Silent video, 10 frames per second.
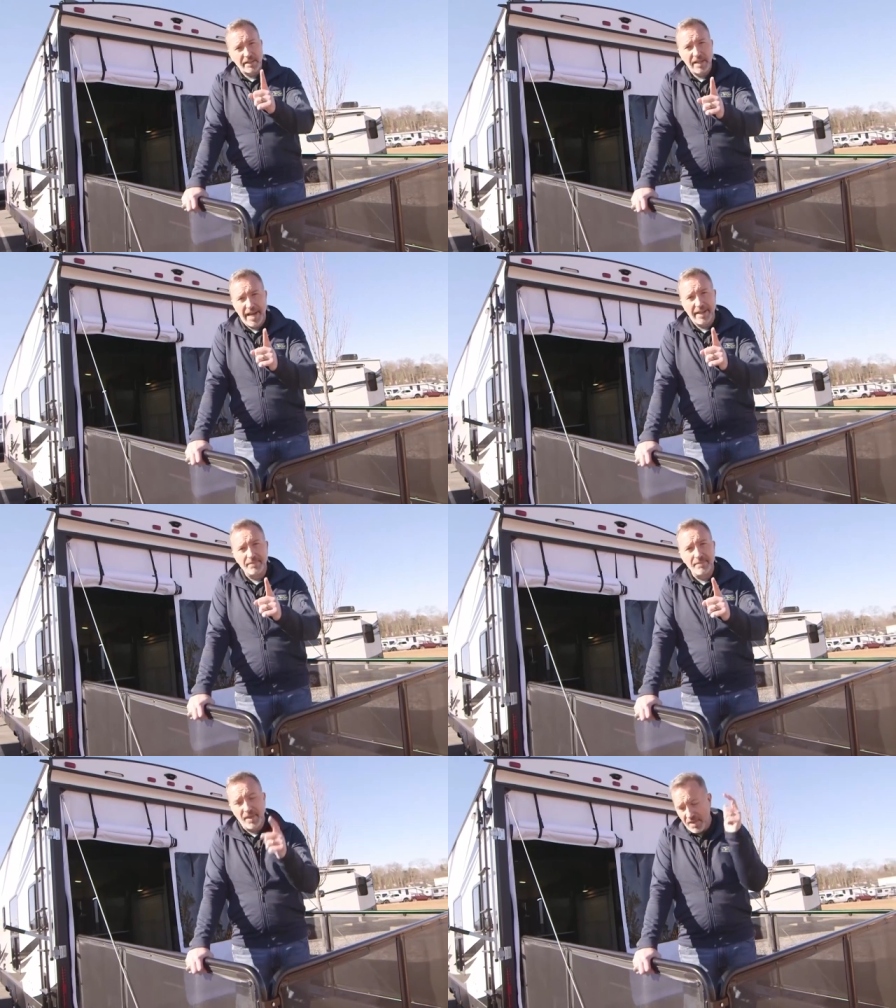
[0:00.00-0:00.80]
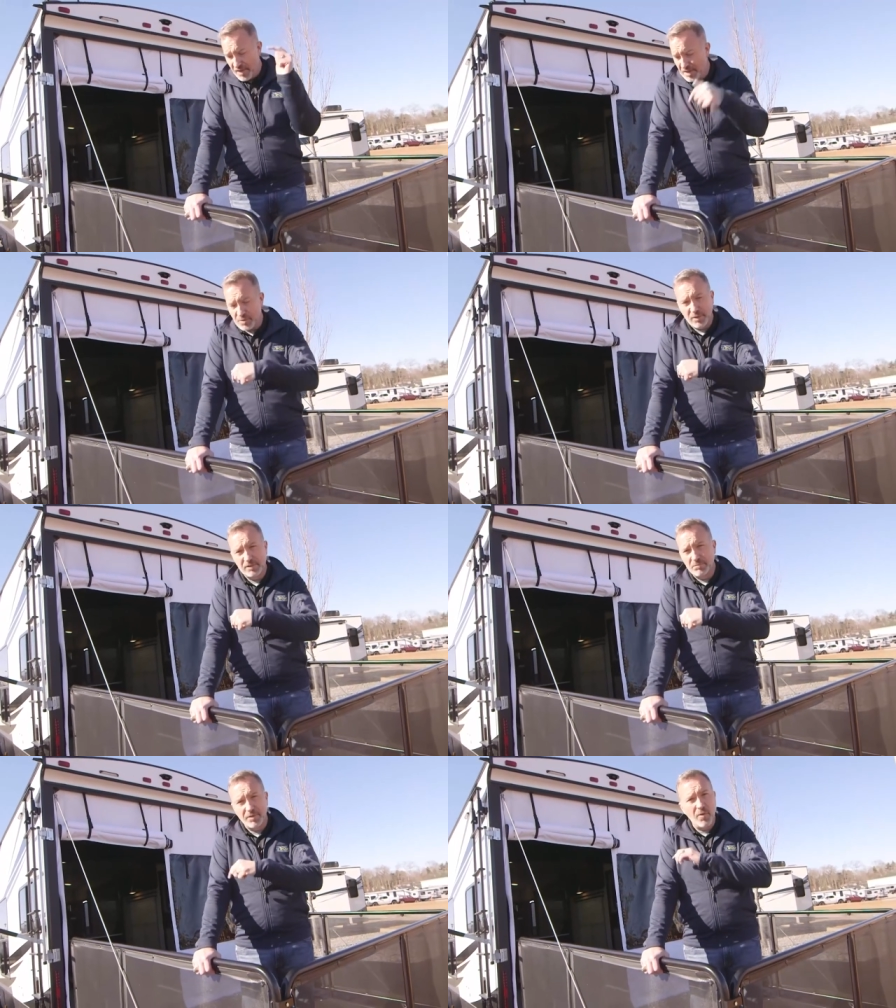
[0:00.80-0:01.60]
at that. This
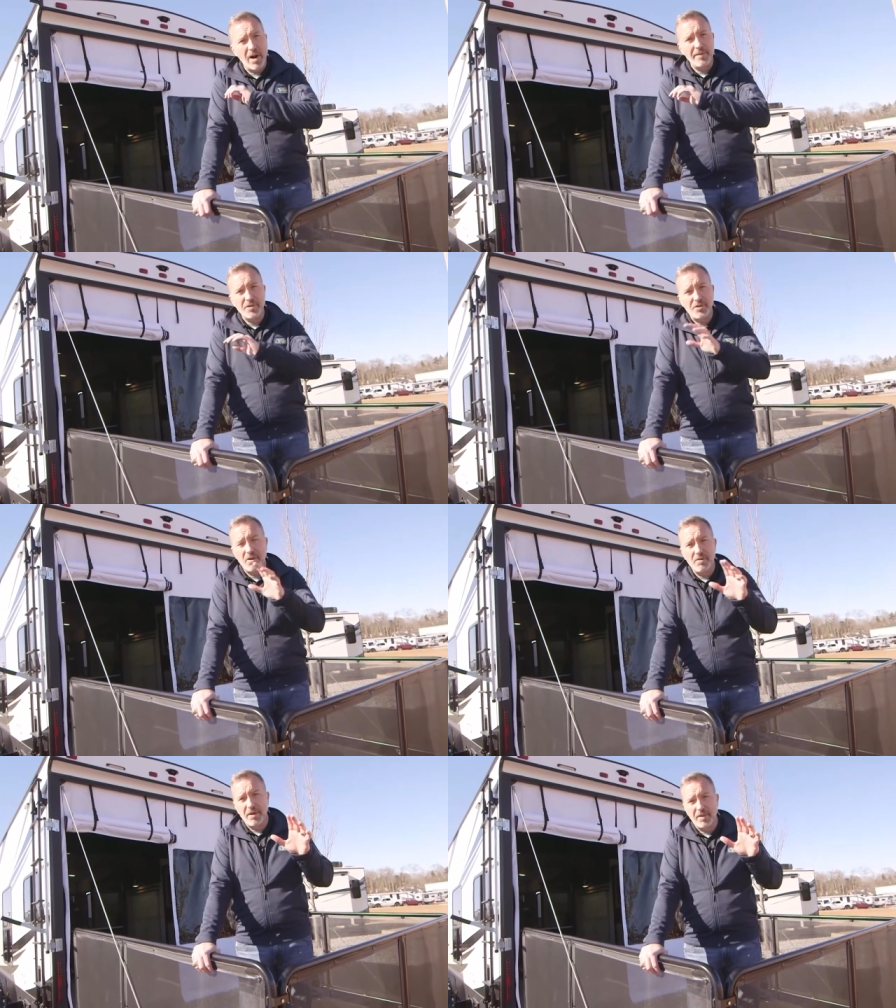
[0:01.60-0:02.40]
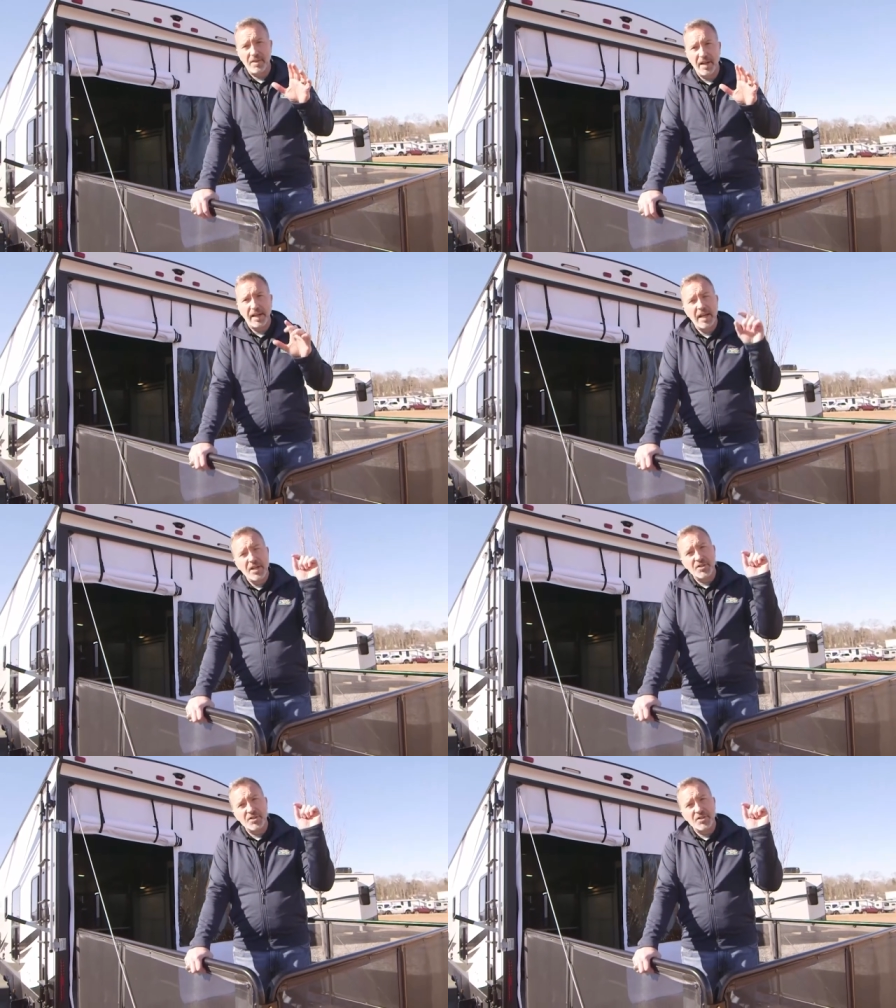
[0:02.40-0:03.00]
one, before I even show you everything,